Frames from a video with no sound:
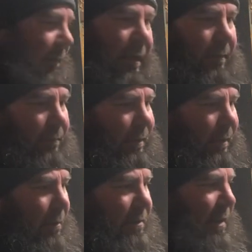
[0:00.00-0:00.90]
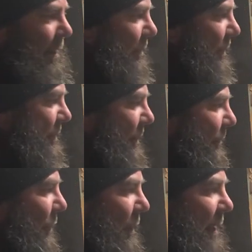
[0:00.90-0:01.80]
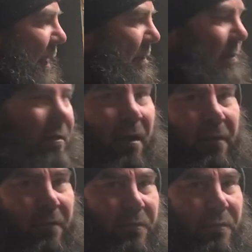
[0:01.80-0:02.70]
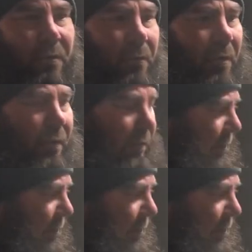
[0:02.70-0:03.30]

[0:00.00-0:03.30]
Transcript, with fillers: it, came, it comes out close to four thousand dollars worth of